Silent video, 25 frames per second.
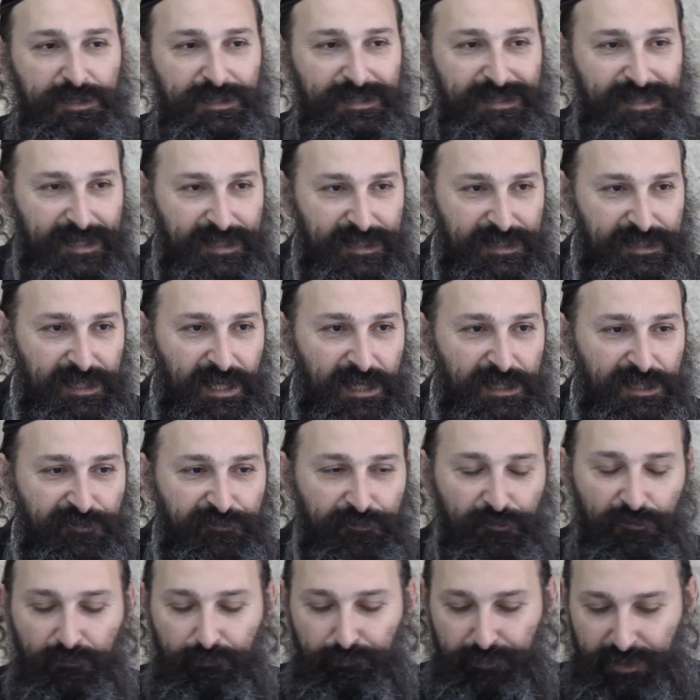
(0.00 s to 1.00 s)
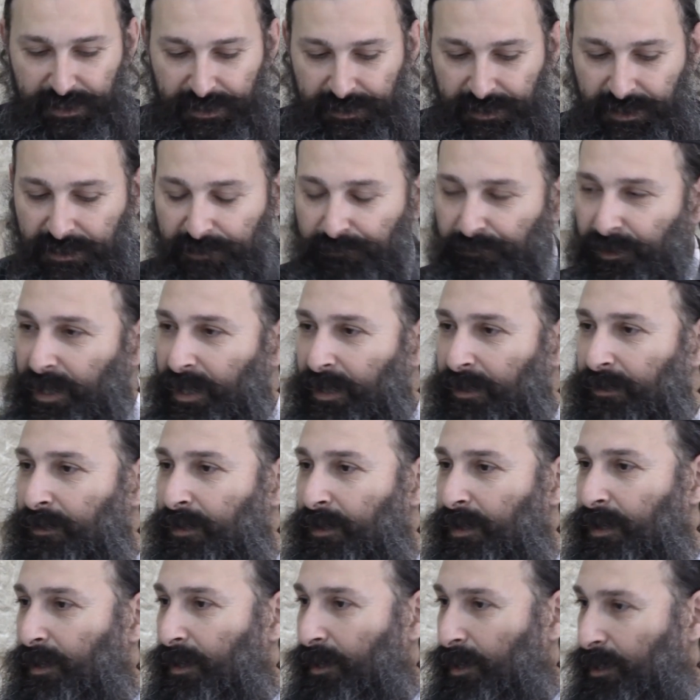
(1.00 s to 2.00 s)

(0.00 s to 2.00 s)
successful businessmen,